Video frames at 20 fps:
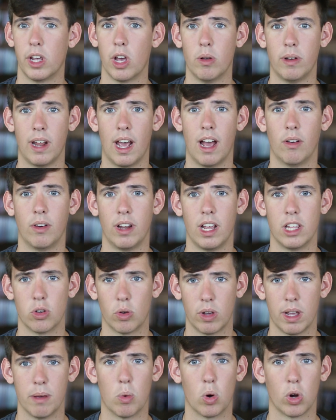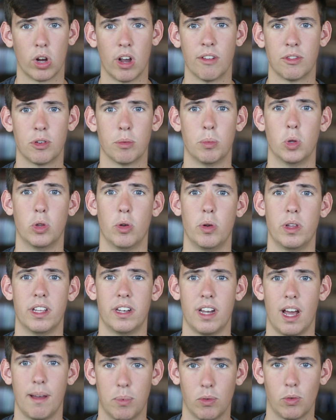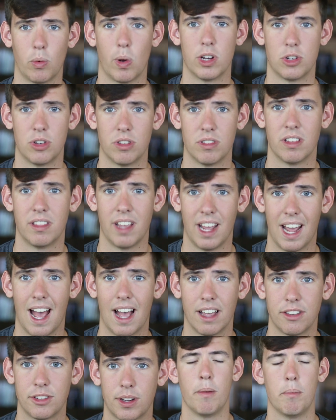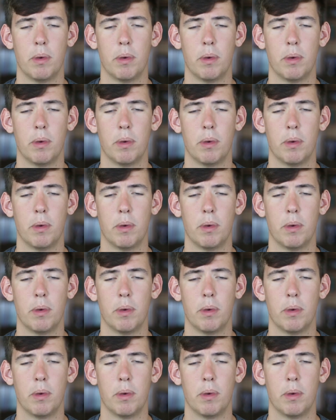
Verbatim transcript: go down and you'll get more comfortable doing the type of questions that they ask.